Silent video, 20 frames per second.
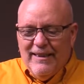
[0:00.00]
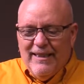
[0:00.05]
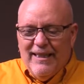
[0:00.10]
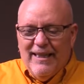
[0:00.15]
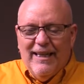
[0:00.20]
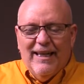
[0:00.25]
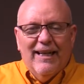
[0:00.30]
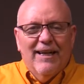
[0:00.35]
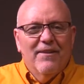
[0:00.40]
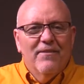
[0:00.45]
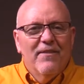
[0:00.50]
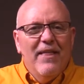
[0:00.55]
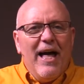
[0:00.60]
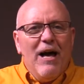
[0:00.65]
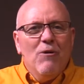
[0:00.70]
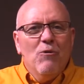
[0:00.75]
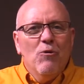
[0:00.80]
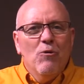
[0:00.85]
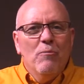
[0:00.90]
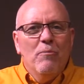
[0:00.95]

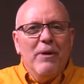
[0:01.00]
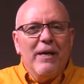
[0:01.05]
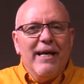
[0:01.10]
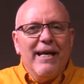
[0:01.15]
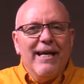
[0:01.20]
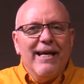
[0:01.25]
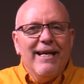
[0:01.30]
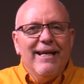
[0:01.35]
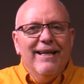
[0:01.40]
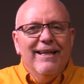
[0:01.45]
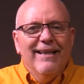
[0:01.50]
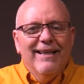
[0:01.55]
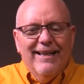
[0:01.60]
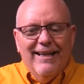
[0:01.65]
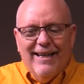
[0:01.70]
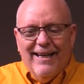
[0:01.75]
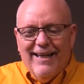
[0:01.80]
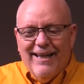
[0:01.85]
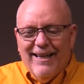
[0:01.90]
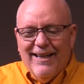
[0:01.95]
That will be
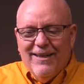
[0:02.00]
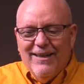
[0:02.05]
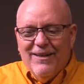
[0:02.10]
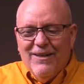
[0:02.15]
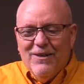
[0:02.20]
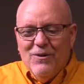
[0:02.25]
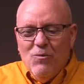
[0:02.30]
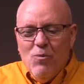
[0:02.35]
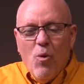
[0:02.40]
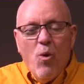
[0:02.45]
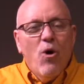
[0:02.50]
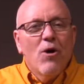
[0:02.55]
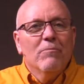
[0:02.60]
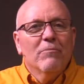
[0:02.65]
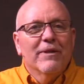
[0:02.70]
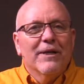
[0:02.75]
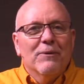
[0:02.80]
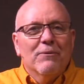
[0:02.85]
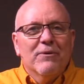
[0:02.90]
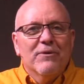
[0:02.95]

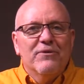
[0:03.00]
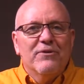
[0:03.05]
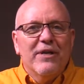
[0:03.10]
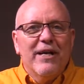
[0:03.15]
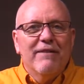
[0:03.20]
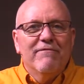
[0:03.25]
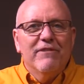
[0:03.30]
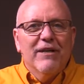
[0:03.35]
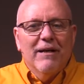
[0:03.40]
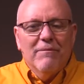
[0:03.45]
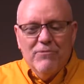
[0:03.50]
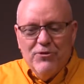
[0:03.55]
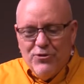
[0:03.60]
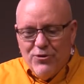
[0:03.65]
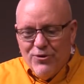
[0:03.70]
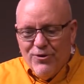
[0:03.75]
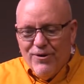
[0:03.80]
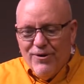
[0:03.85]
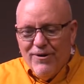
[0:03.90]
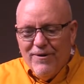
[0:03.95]
warmly received, I'm
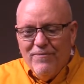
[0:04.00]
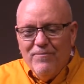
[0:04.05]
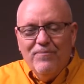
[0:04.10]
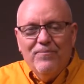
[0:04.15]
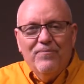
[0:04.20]
sure.